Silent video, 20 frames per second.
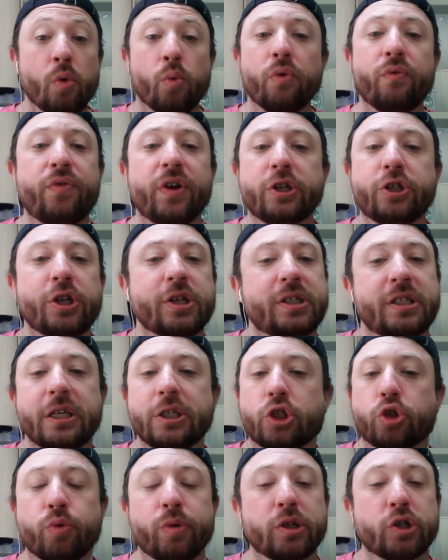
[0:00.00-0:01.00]
revisionist
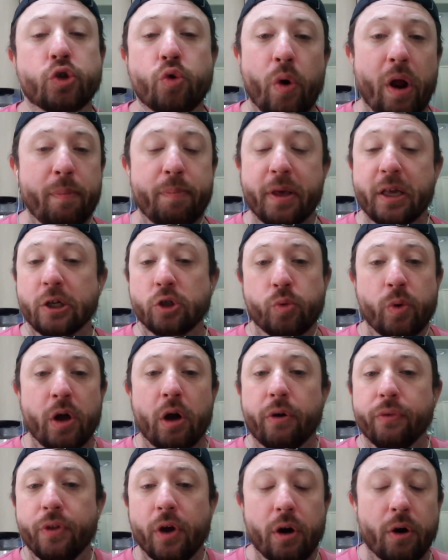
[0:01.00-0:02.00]
history is great because we
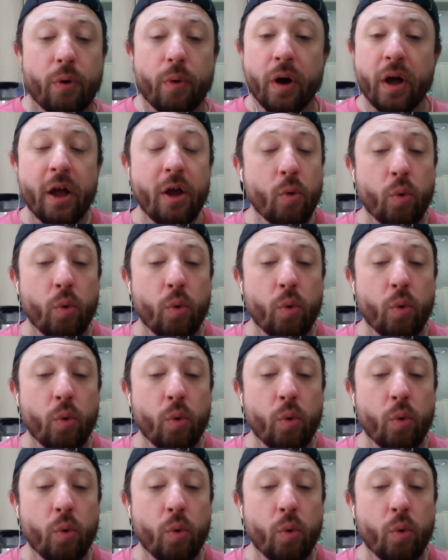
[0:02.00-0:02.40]
all know